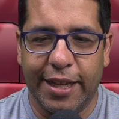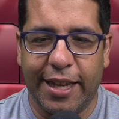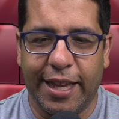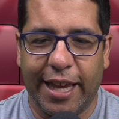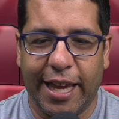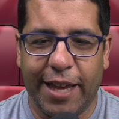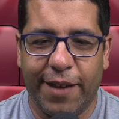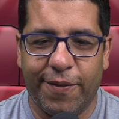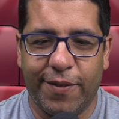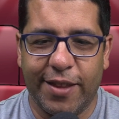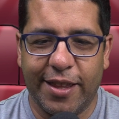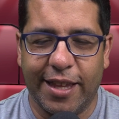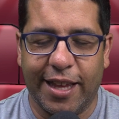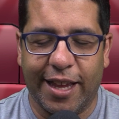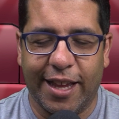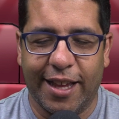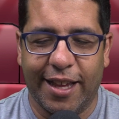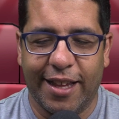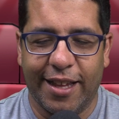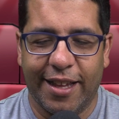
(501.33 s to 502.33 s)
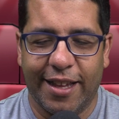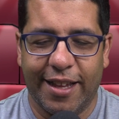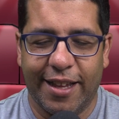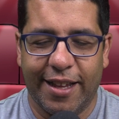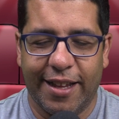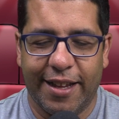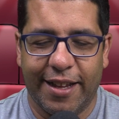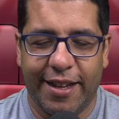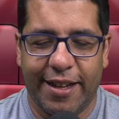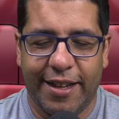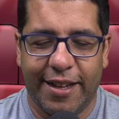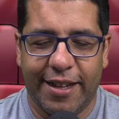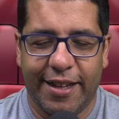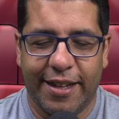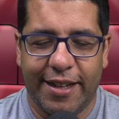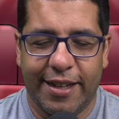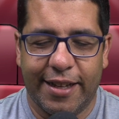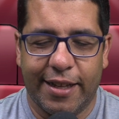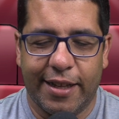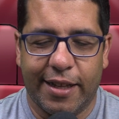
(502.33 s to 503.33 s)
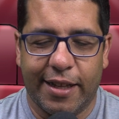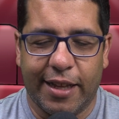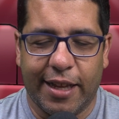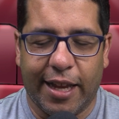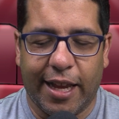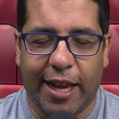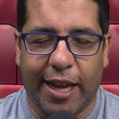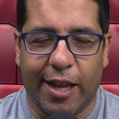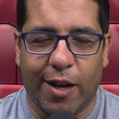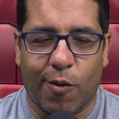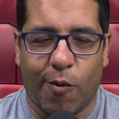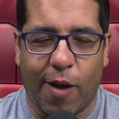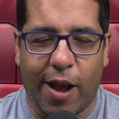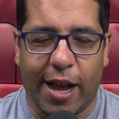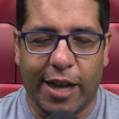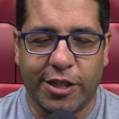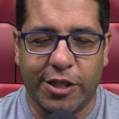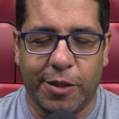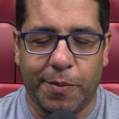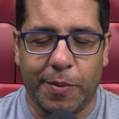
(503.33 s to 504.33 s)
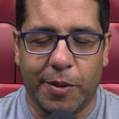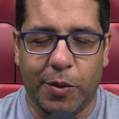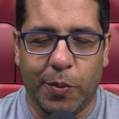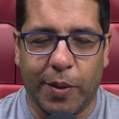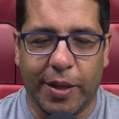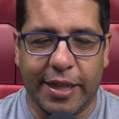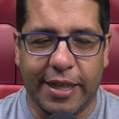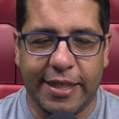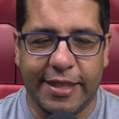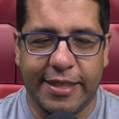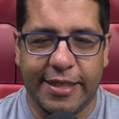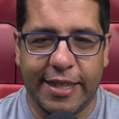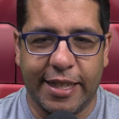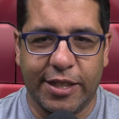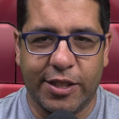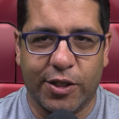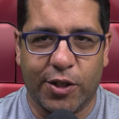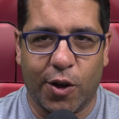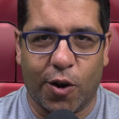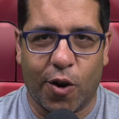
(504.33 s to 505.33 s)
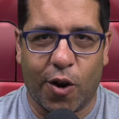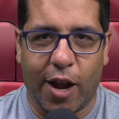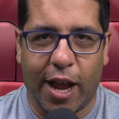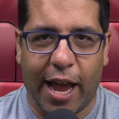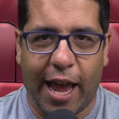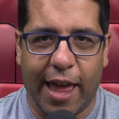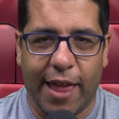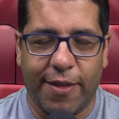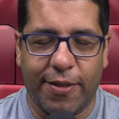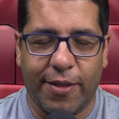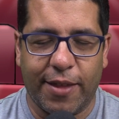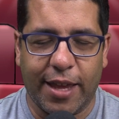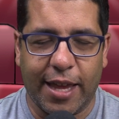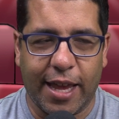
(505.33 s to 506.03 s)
even the interaction between the sister and